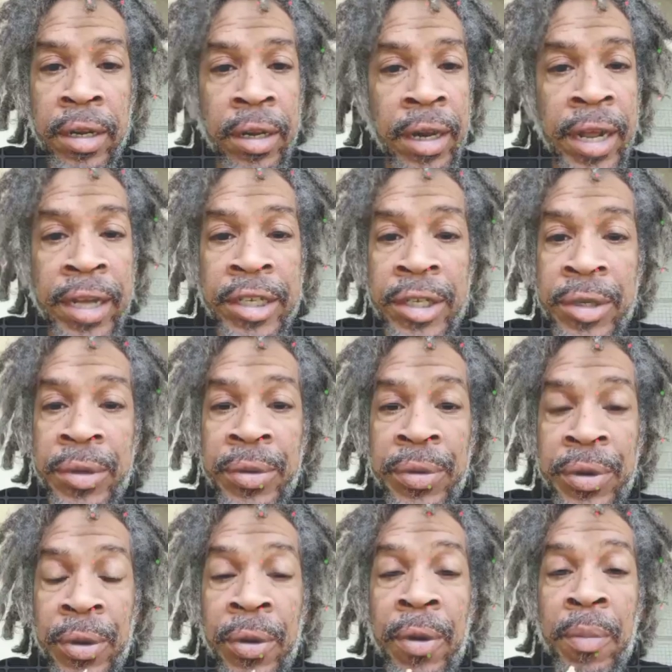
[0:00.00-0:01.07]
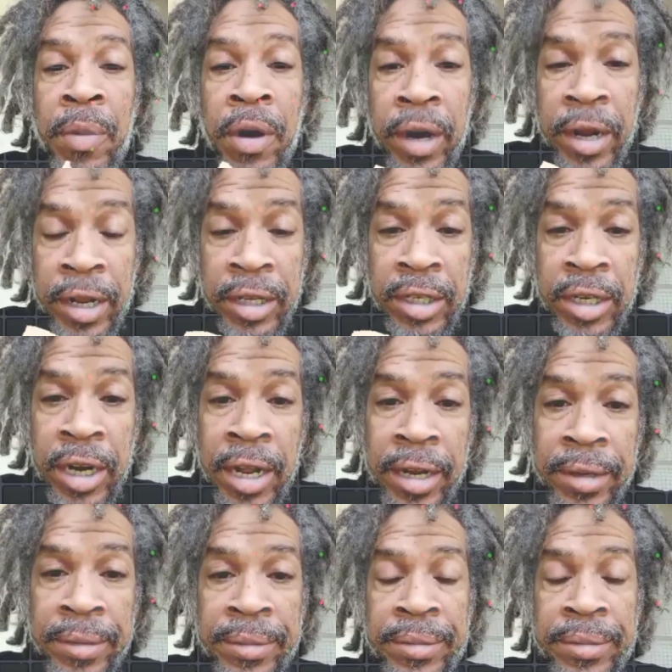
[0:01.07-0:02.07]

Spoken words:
next to your parking slot